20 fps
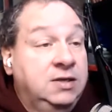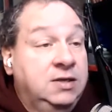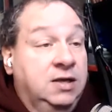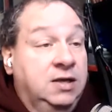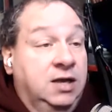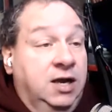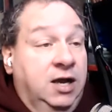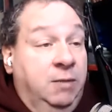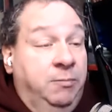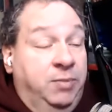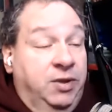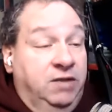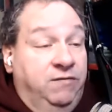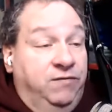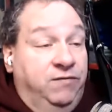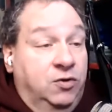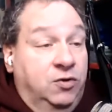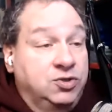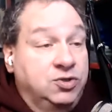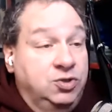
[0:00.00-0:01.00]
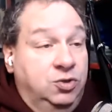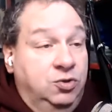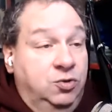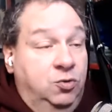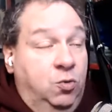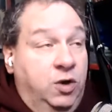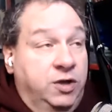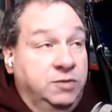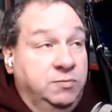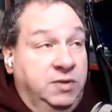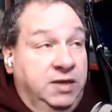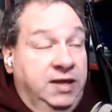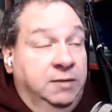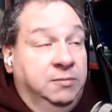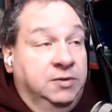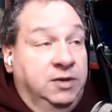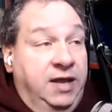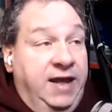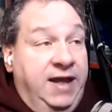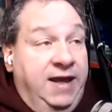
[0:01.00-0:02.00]
But if those of you who want to be
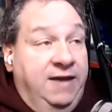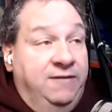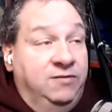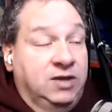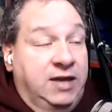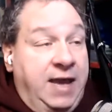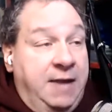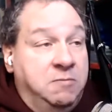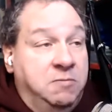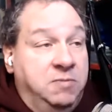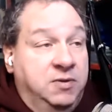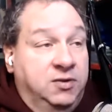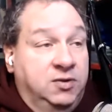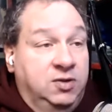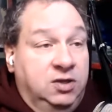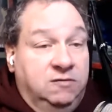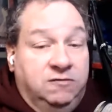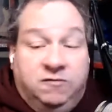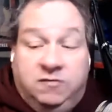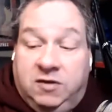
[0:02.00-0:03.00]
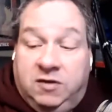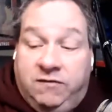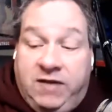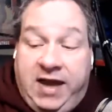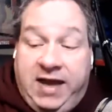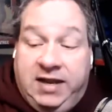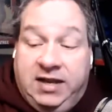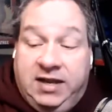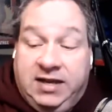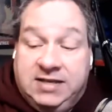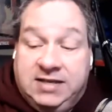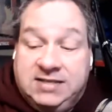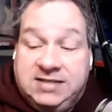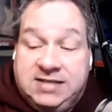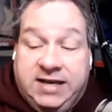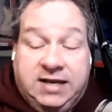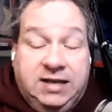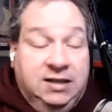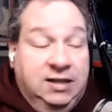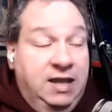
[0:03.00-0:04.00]
able to have the capability of adding a
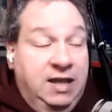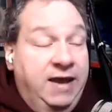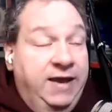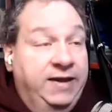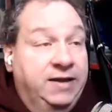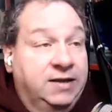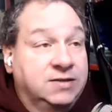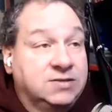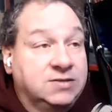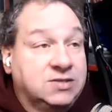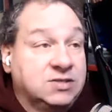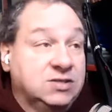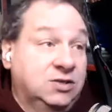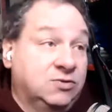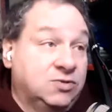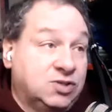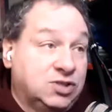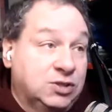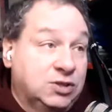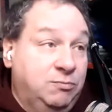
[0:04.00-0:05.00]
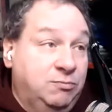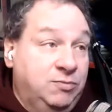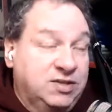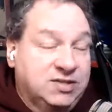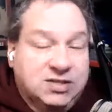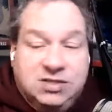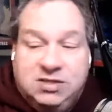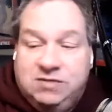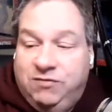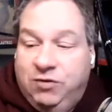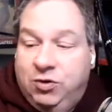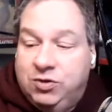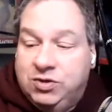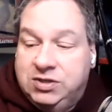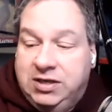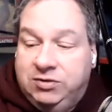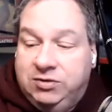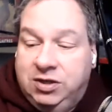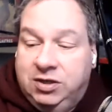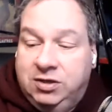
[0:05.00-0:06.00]
second line, because some business
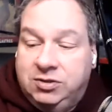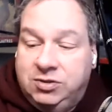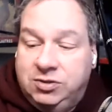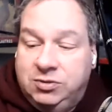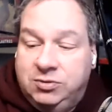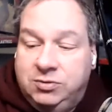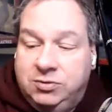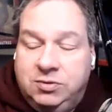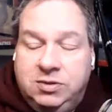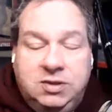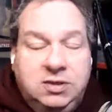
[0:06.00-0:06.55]
folks out there do